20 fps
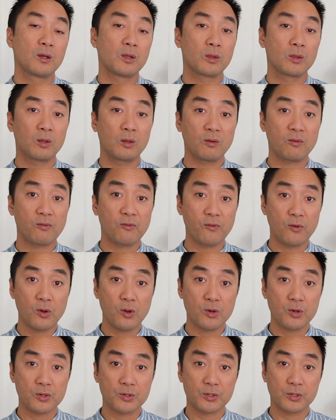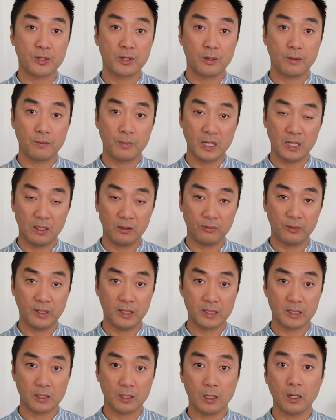The first
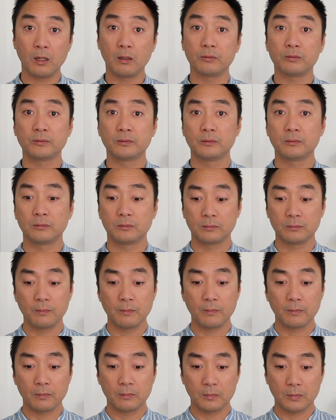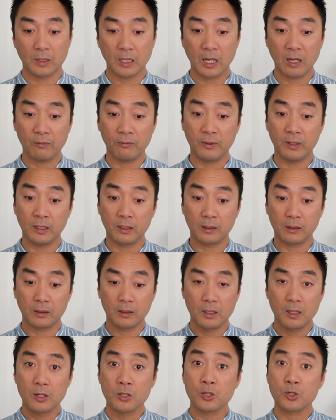benefit of having
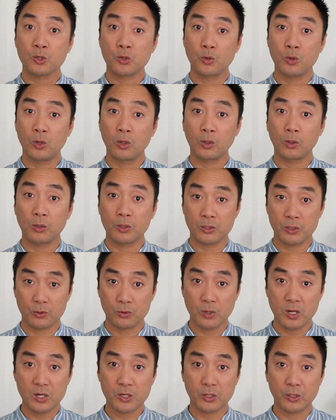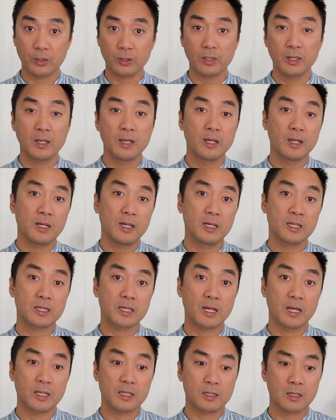strong concentration is
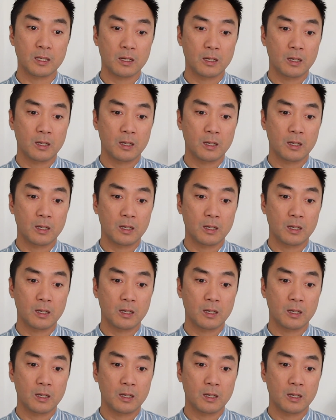that